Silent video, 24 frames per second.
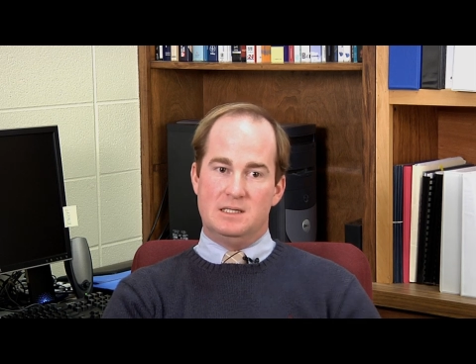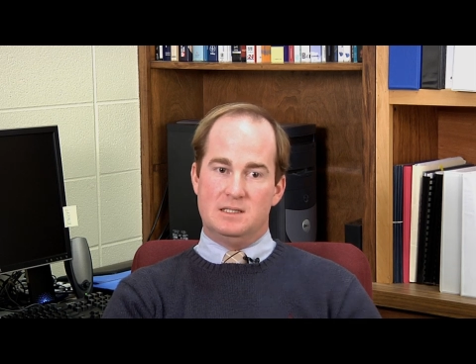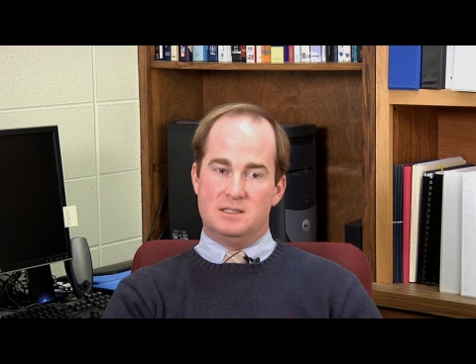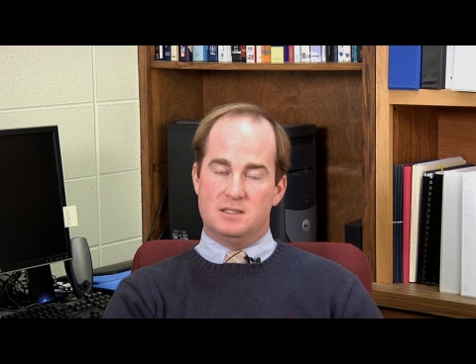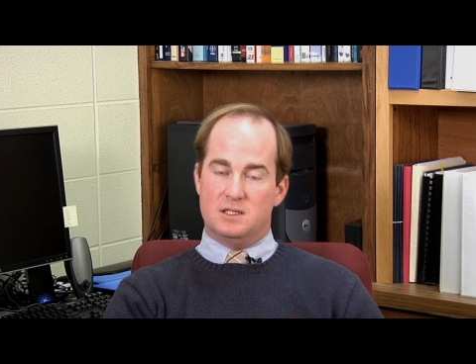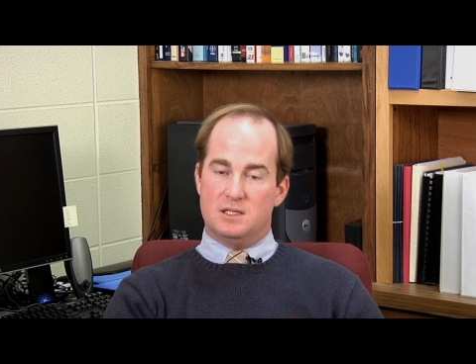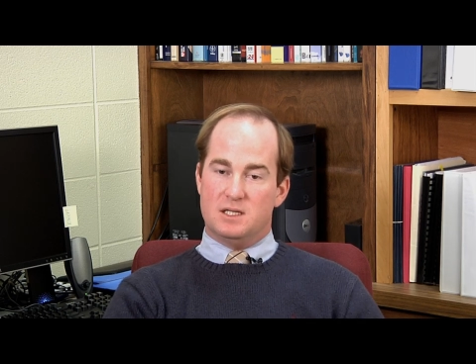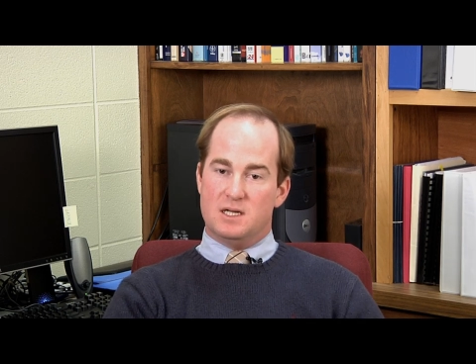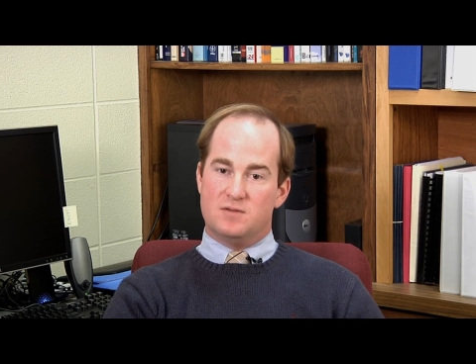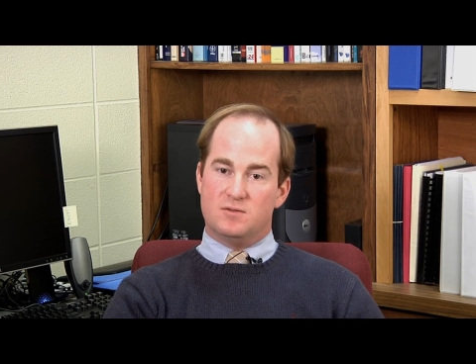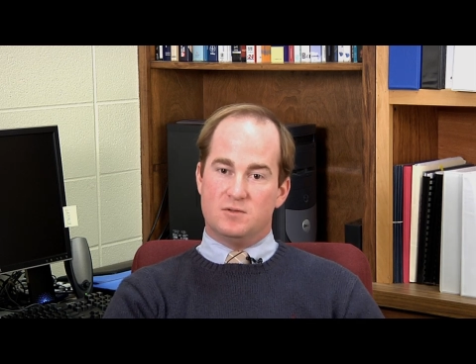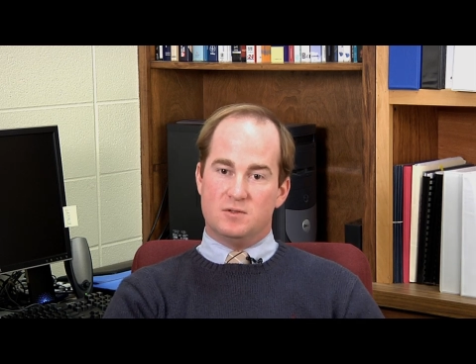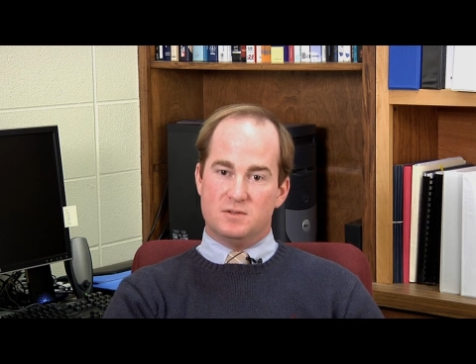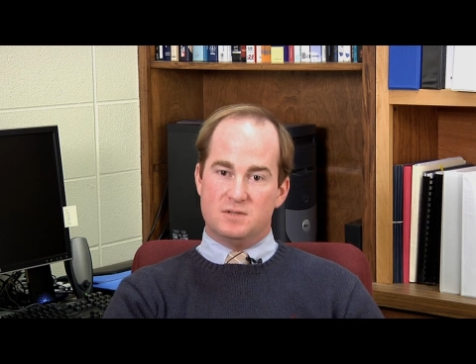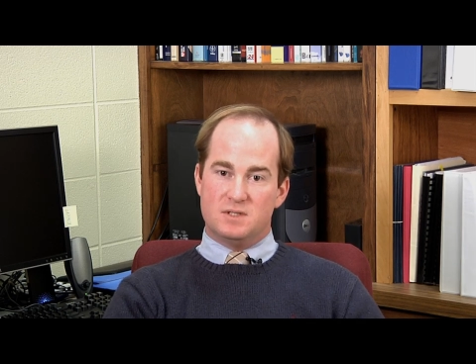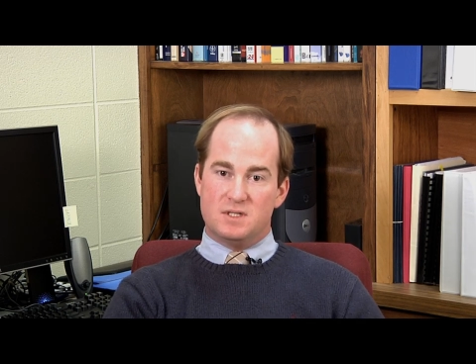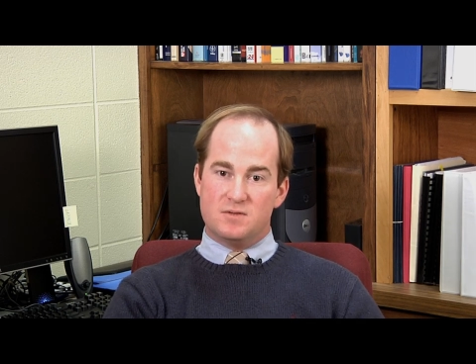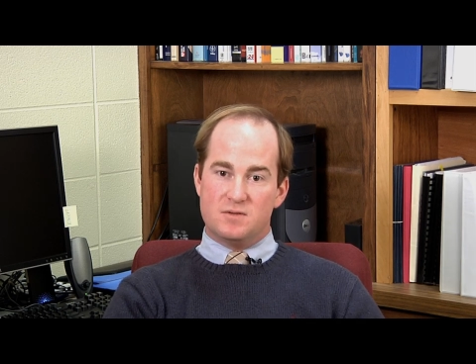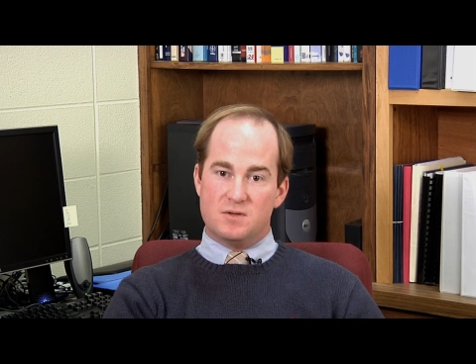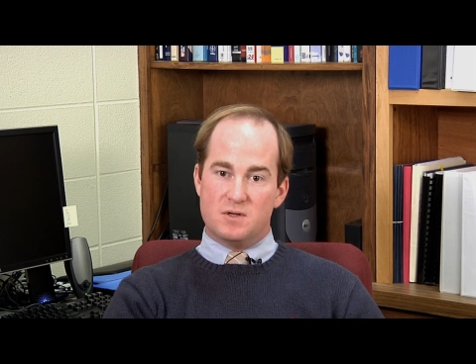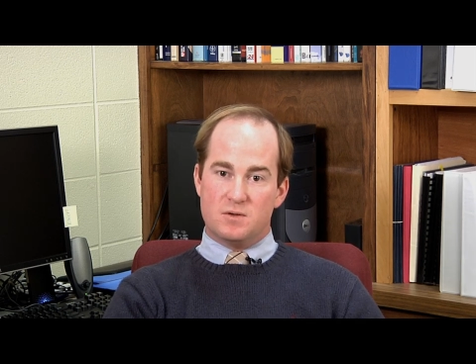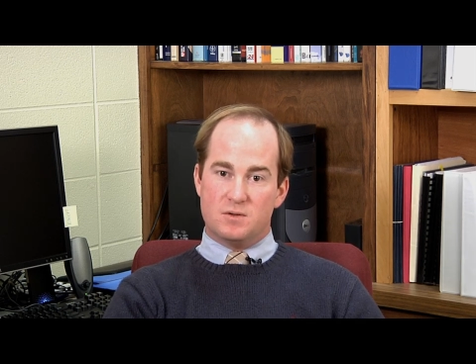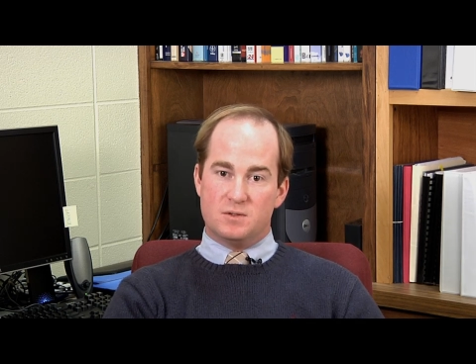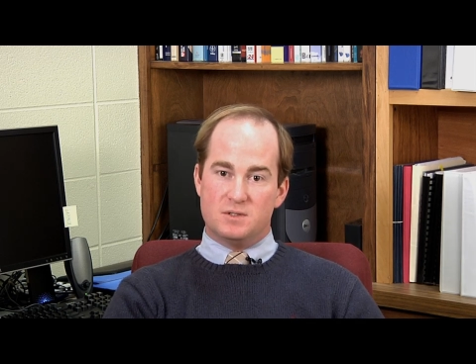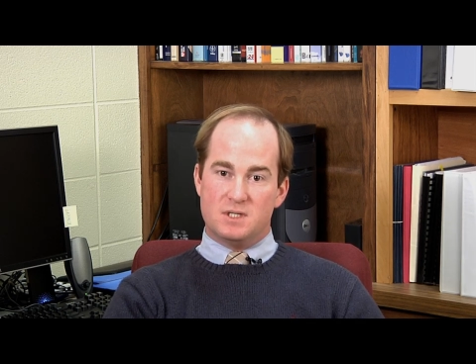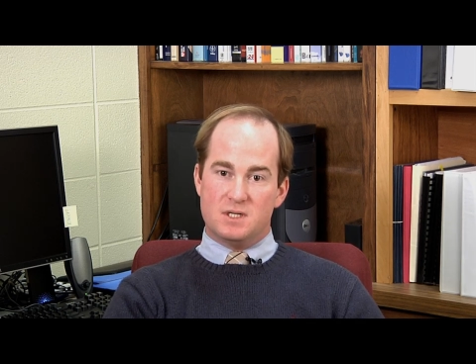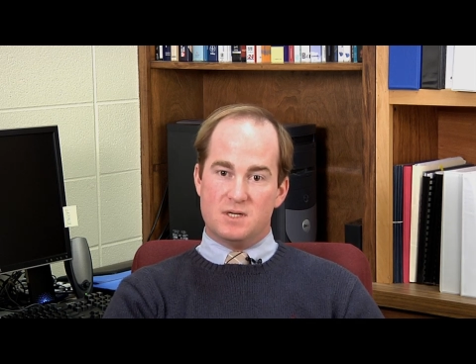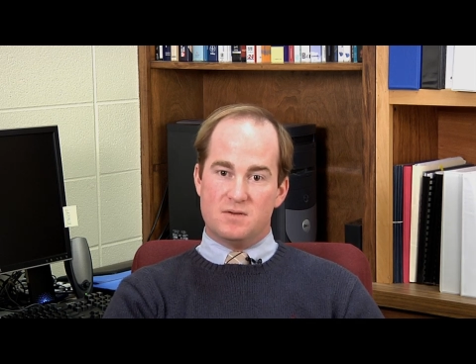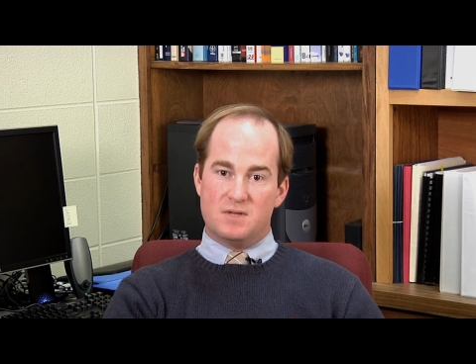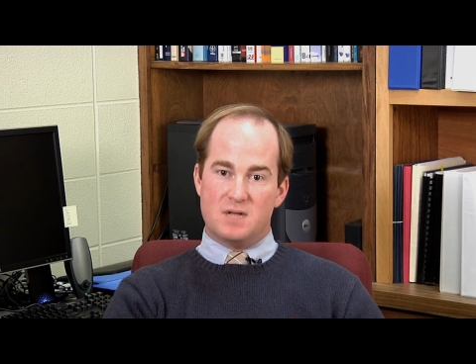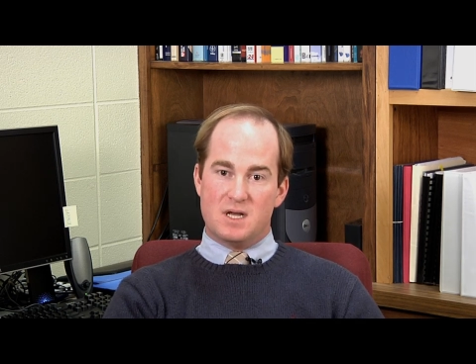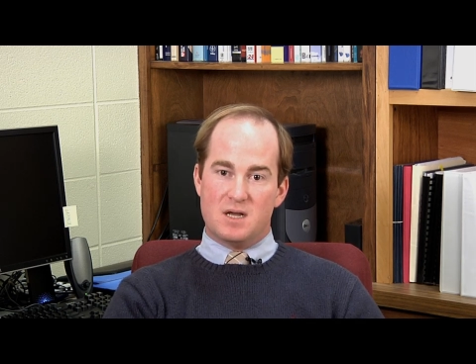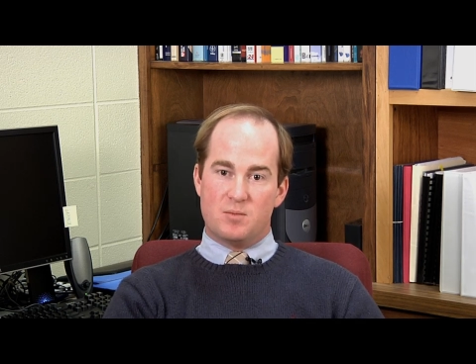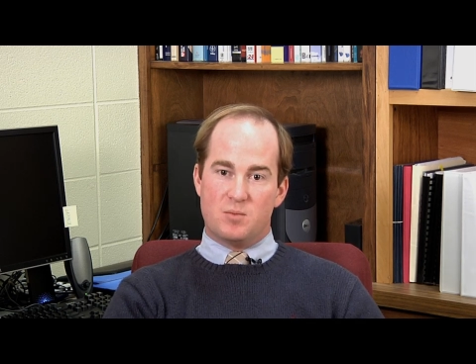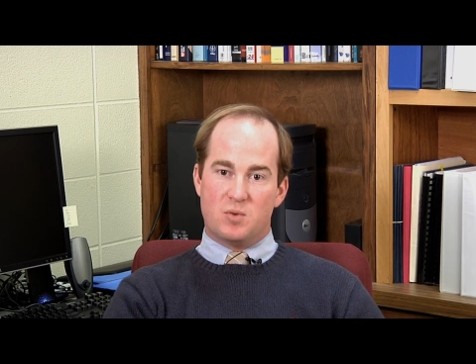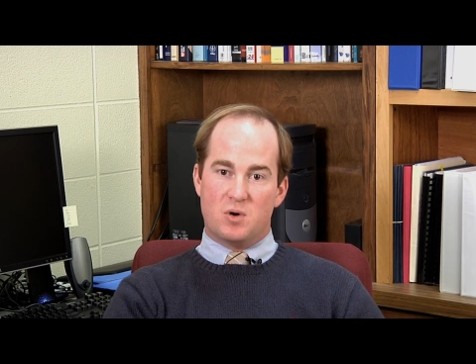the level of difficulty of
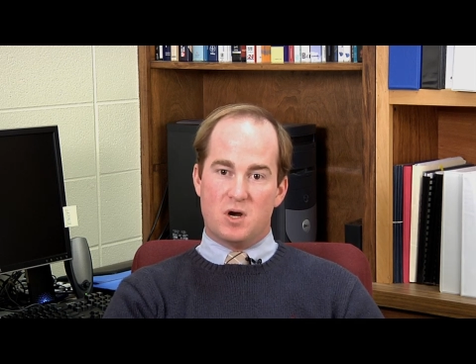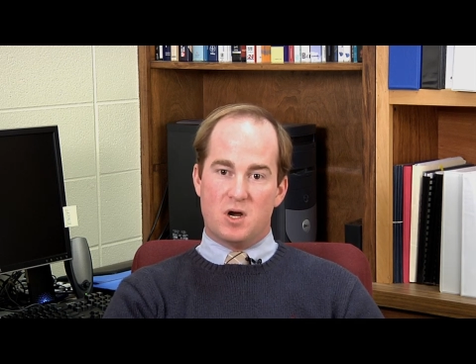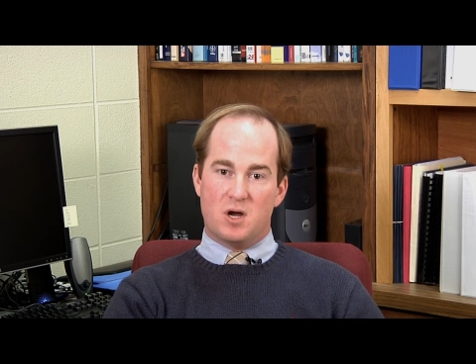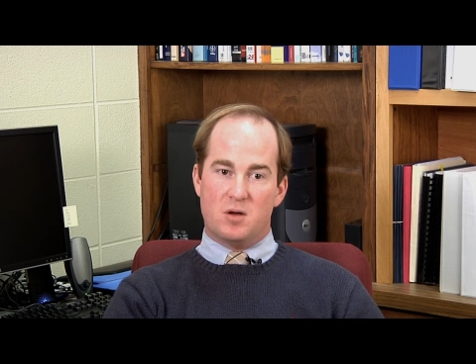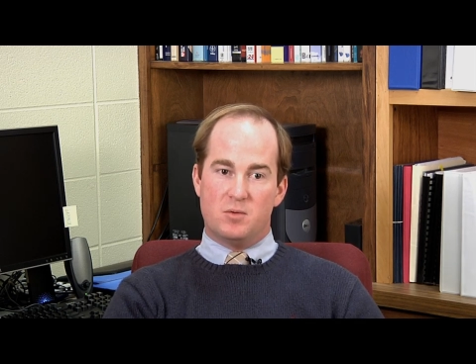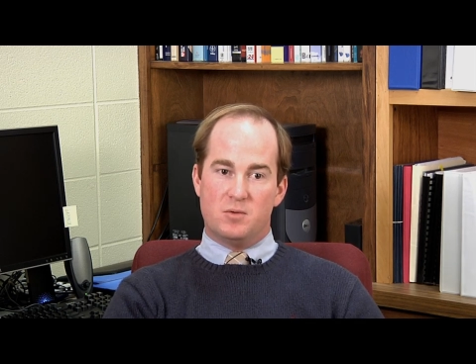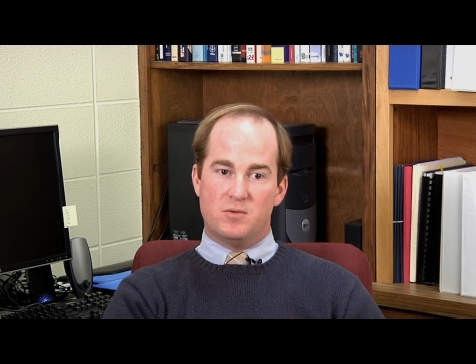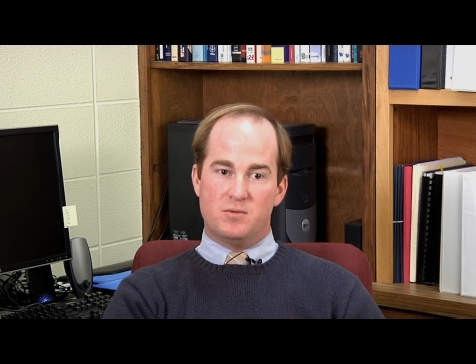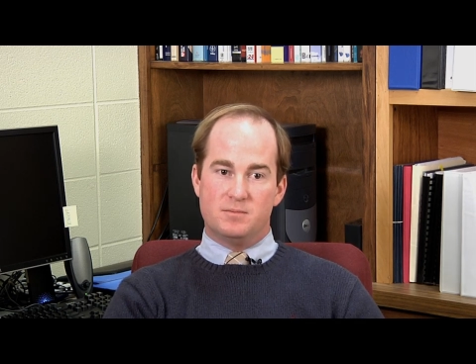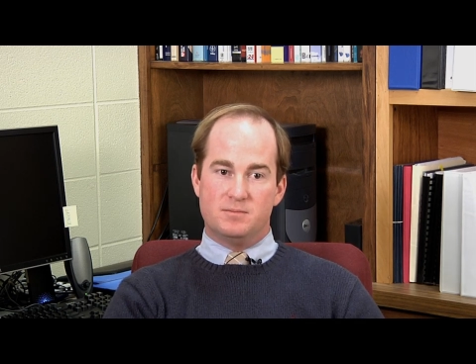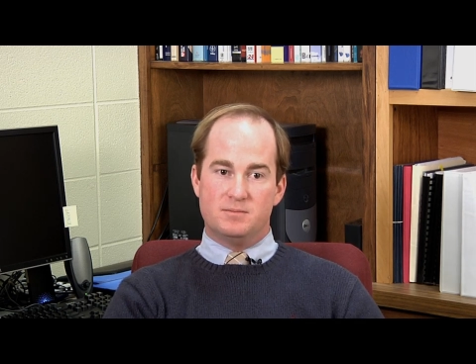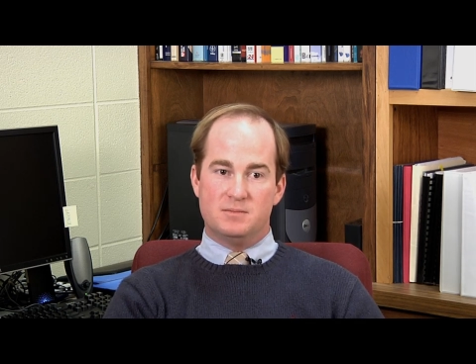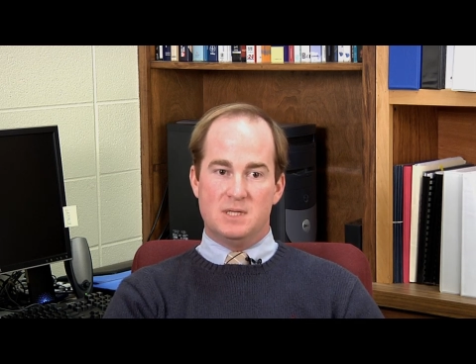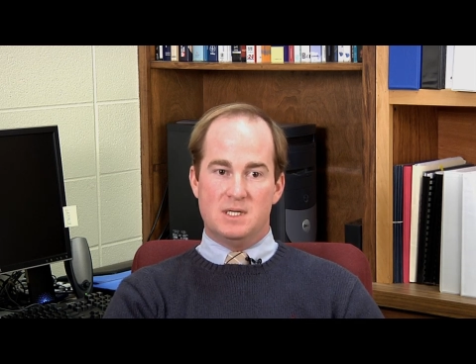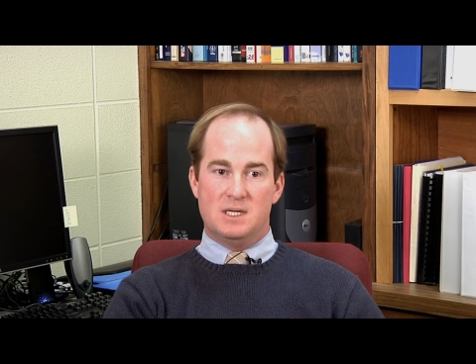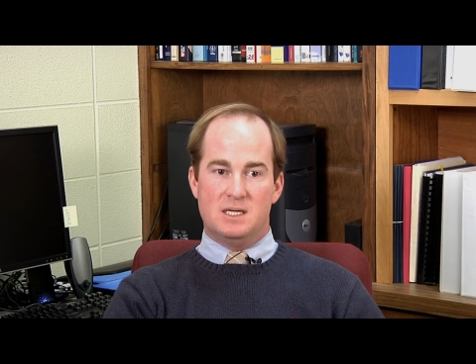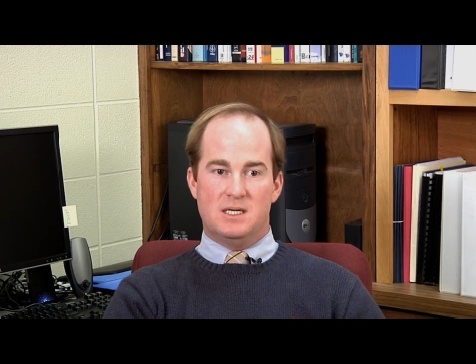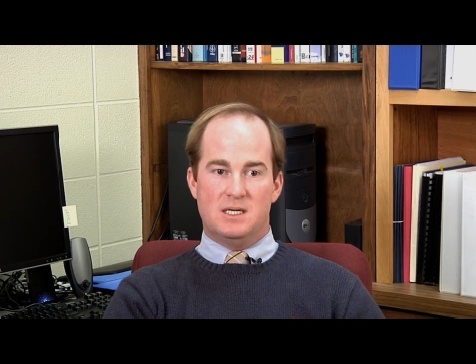that problem